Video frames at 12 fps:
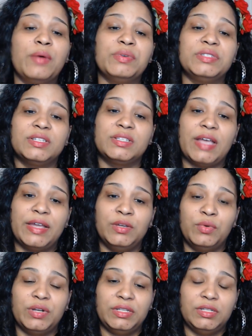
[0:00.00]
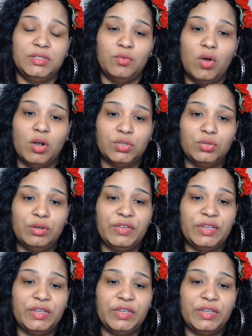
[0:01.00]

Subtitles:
I was excited when I did the walkthrough of